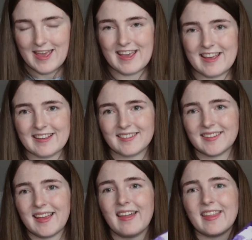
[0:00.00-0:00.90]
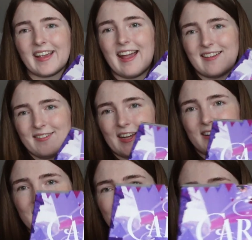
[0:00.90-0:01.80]
It is the
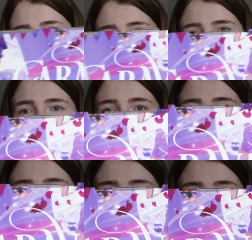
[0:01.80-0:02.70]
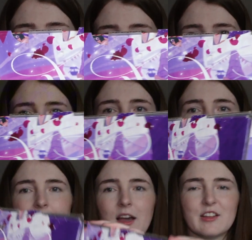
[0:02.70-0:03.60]
Caravel series by Stephanie Garber,
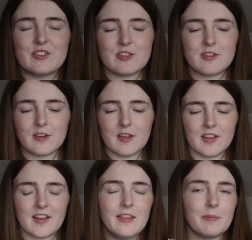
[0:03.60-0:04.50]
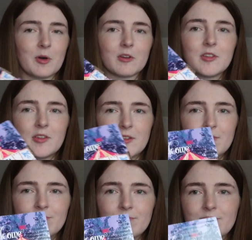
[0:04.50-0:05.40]
and just look at like the box
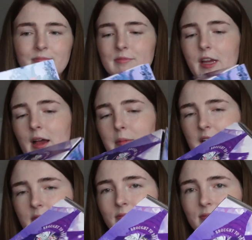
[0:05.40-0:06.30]
they come in.